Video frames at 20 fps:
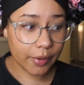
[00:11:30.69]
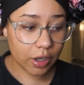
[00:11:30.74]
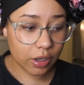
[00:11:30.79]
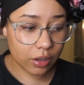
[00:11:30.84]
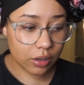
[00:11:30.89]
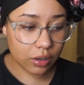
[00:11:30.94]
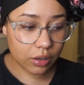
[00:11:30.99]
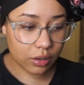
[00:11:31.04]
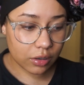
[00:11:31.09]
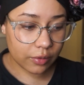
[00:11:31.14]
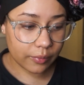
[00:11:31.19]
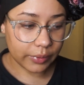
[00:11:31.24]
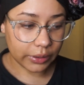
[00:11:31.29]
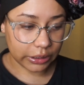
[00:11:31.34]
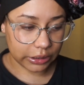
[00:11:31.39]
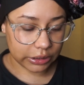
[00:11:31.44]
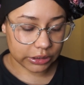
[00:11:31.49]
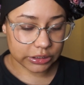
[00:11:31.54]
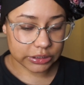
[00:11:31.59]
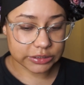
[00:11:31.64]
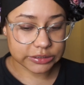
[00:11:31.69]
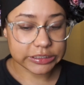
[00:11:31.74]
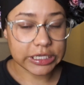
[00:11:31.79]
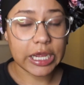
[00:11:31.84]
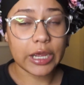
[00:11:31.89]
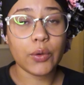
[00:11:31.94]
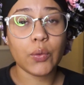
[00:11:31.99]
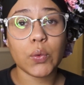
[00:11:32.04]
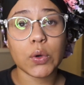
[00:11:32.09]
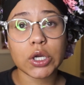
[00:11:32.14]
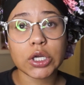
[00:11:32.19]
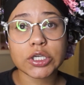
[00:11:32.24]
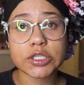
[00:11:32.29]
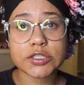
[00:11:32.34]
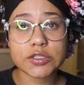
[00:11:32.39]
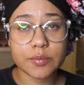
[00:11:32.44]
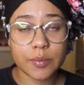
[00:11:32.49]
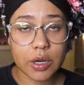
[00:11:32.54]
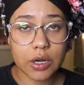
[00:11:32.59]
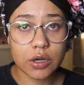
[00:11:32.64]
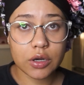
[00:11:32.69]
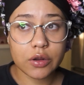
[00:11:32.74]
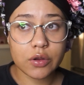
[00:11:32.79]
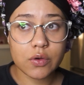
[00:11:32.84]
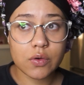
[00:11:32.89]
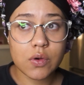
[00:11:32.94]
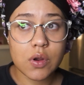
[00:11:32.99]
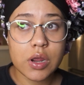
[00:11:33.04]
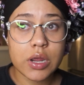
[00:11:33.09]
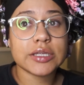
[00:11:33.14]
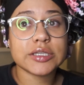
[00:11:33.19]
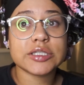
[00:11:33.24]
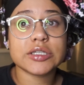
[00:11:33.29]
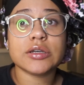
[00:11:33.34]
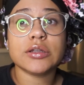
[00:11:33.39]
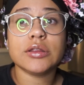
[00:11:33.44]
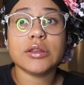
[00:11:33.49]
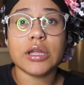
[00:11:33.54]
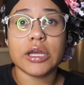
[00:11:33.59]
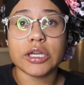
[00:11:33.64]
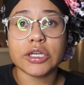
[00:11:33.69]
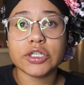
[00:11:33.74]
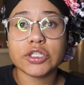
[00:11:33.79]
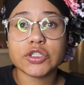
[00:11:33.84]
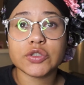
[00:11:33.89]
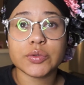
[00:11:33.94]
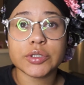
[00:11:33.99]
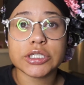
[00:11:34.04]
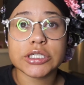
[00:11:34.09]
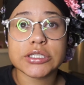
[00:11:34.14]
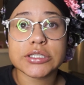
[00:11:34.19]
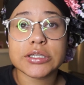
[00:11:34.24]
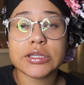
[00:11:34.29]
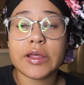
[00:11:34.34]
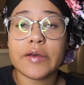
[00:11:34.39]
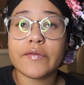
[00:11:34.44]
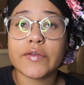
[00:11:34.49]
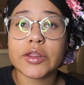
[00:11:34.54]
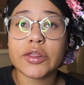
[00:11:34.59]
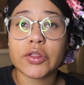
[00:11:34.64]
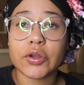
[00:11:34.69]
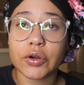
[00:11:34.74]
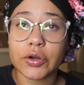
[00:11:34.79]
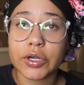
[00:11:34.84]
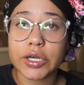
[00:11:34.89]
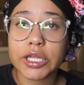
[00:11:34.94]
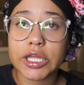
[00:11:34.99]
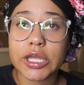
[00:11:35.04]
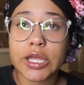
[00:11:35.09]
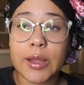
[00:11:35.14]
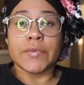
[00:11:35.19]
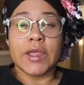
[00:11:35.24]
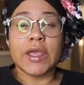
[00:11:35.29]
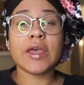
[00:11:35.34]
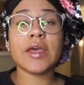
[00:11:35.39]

girl, because I work tomorrow until lunch, which is 11:30.